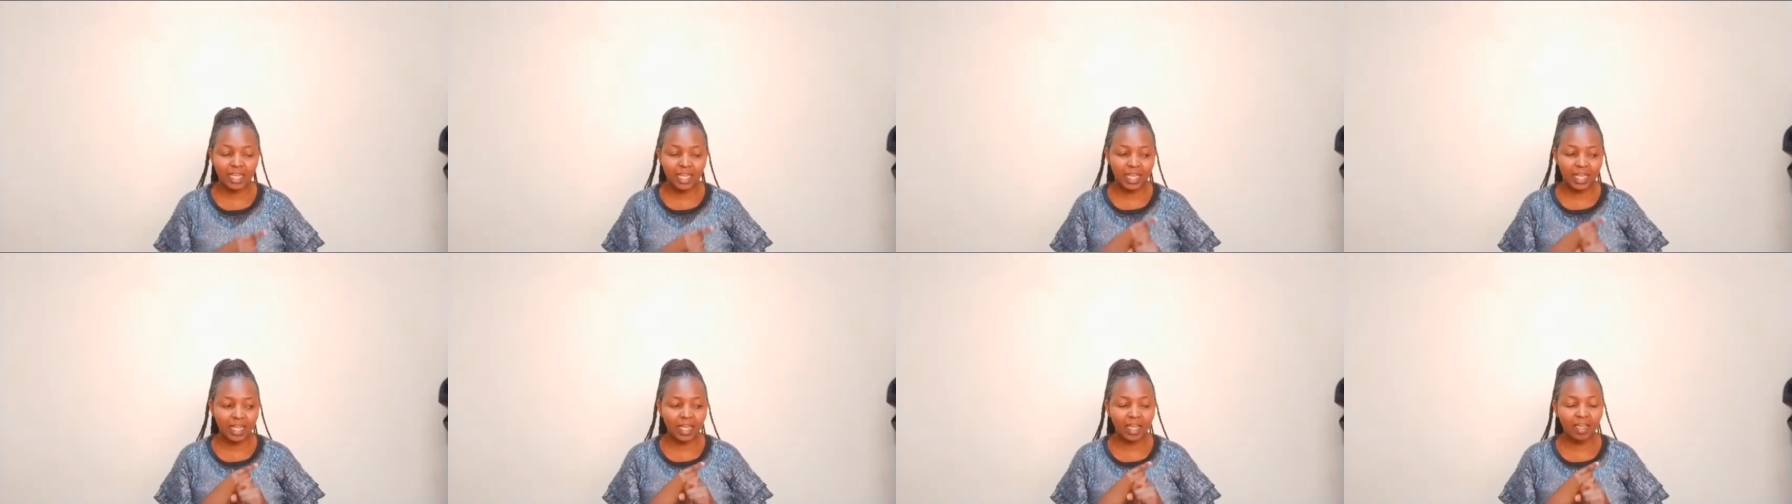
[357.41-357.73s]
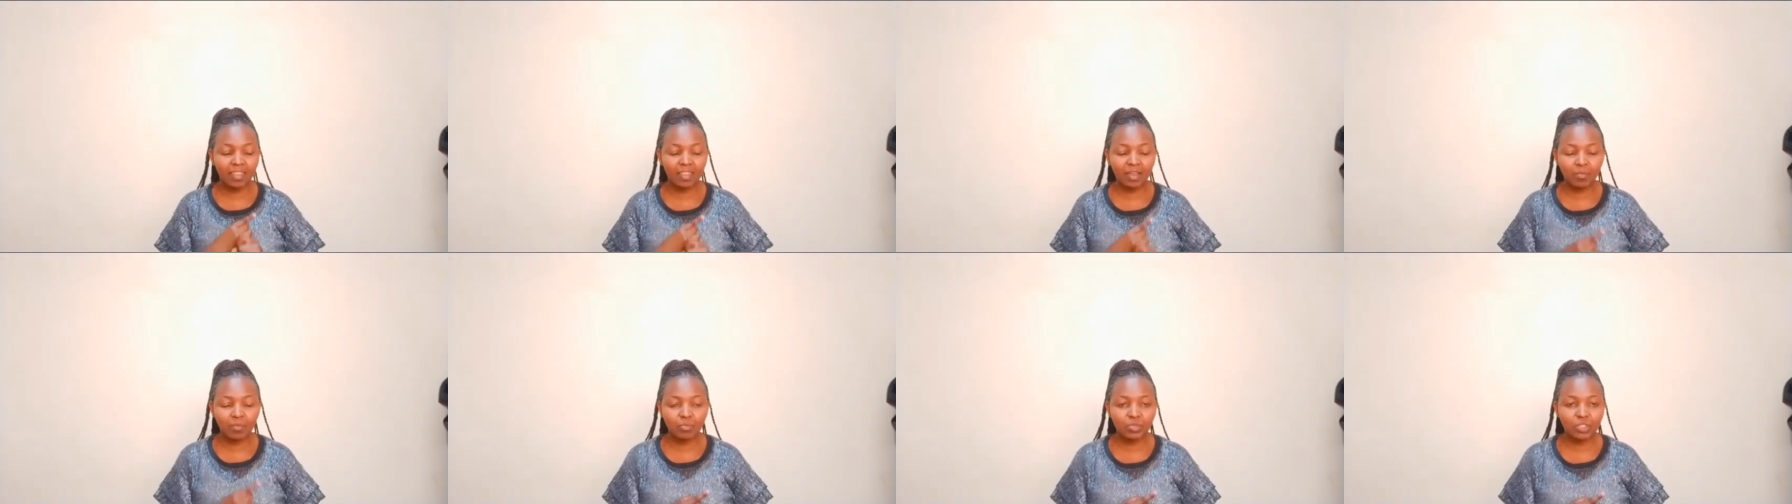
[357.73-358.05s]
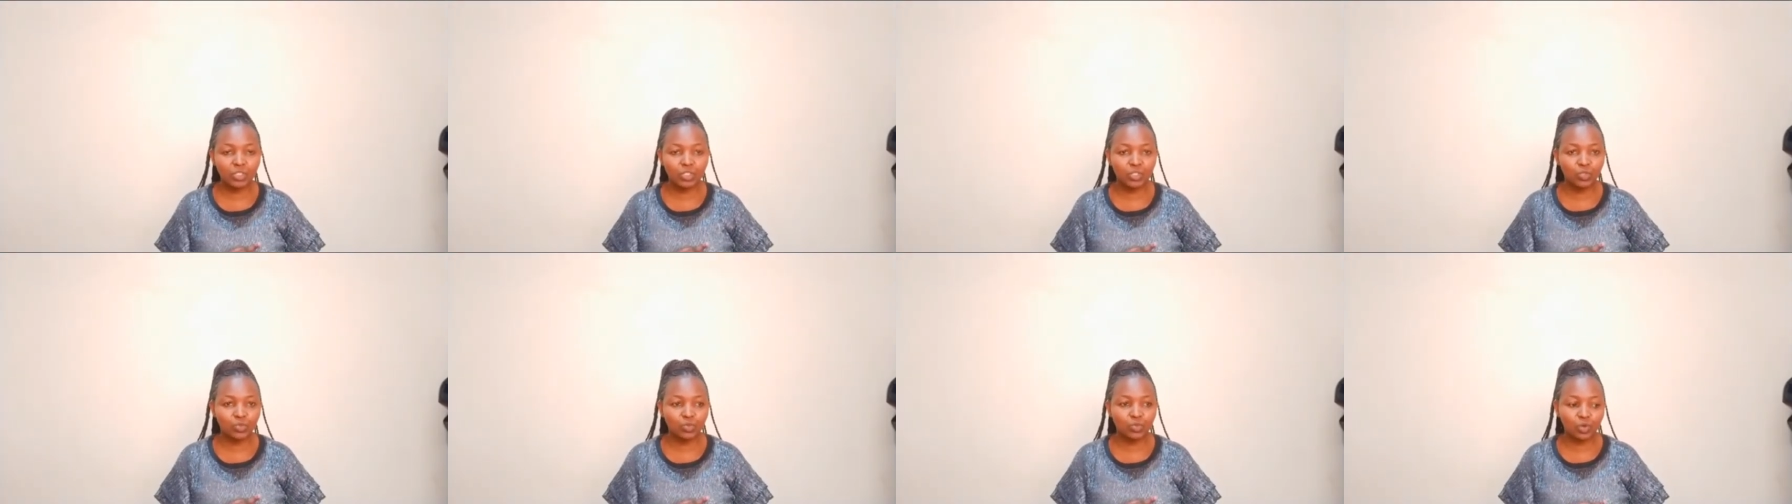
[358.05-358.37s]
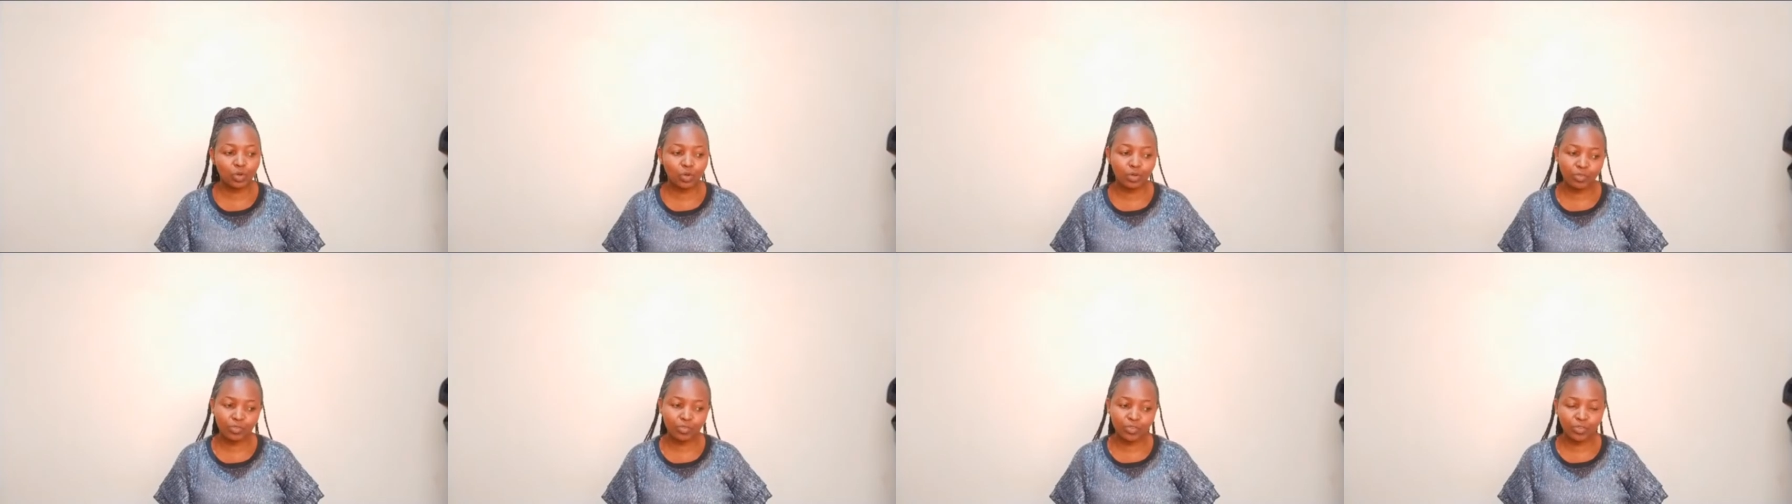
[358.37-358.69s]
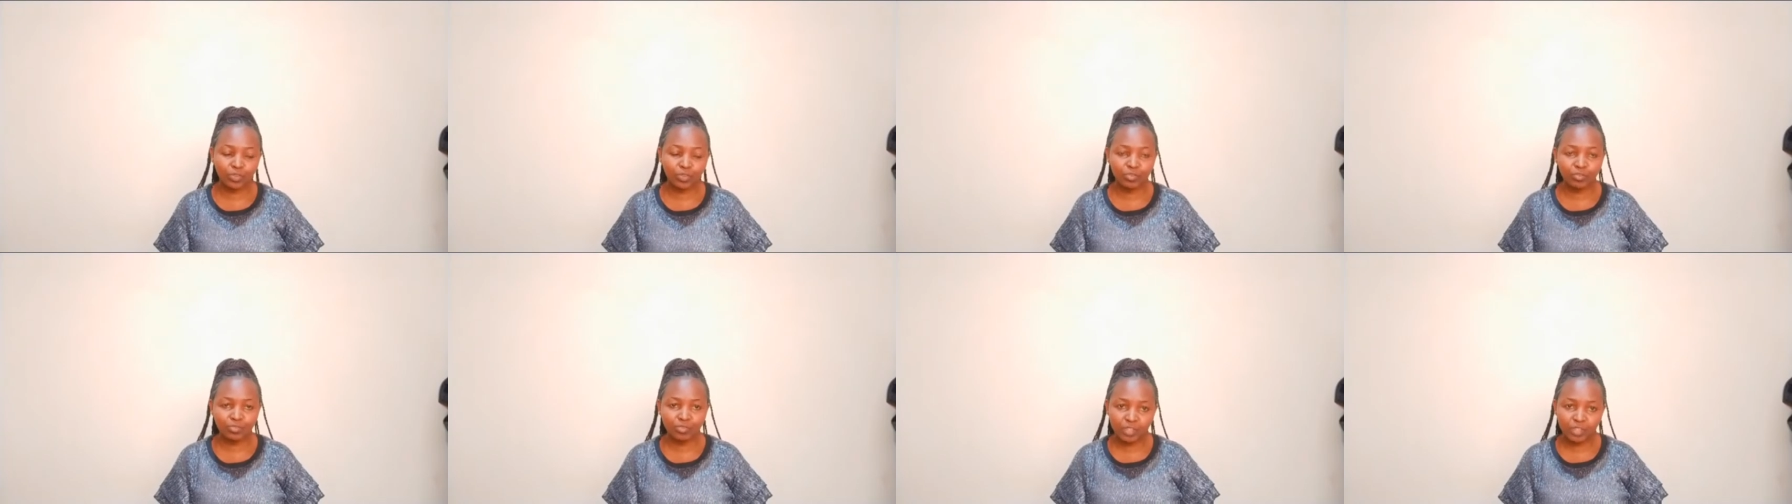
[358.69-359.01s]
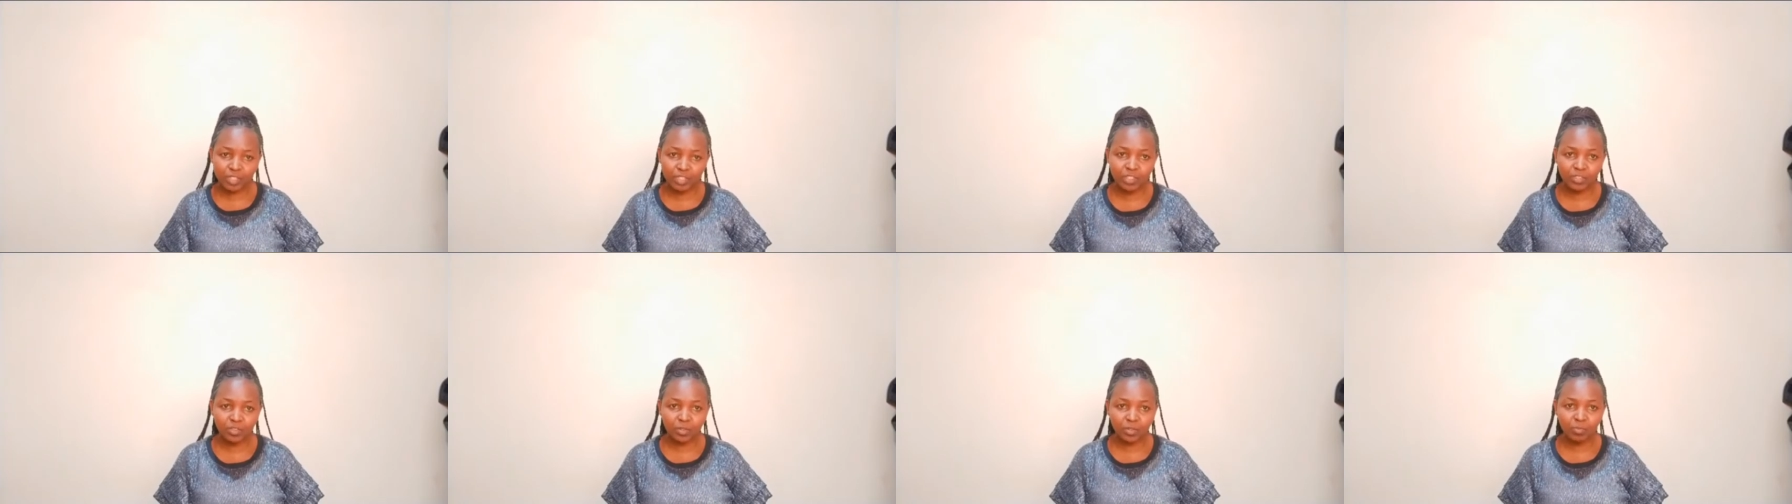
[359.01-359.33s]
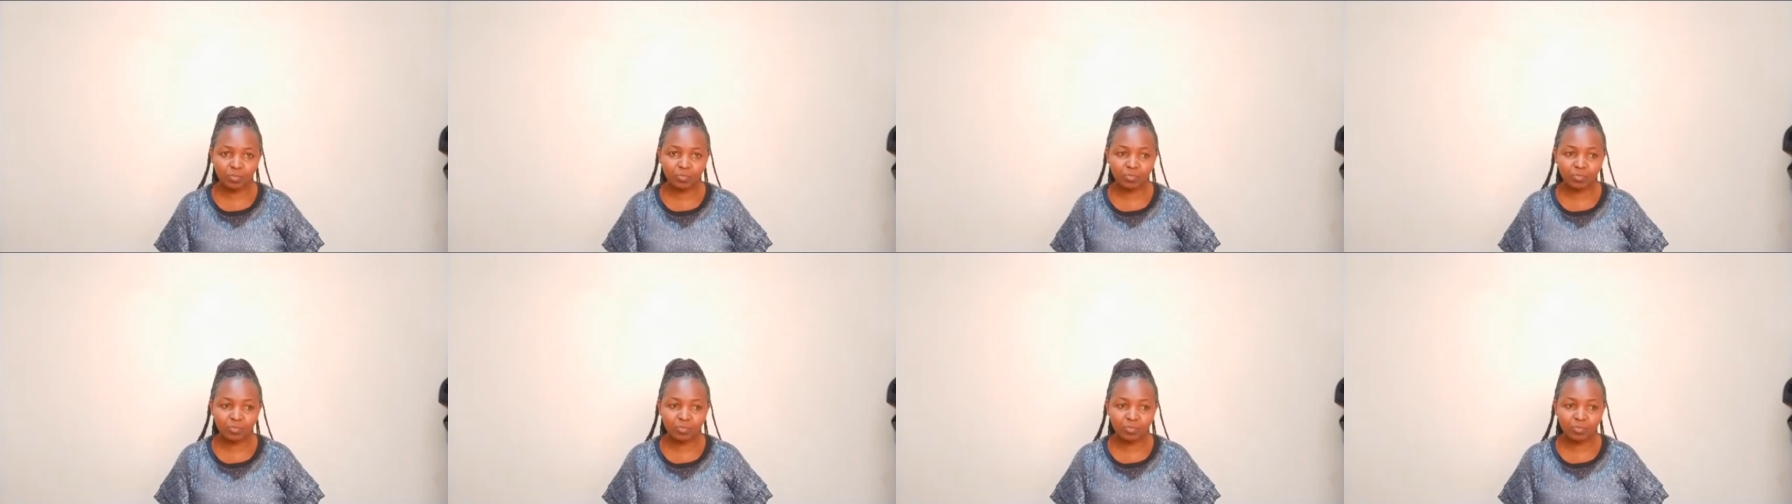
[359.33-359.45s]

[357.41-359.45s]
at the middle of your video.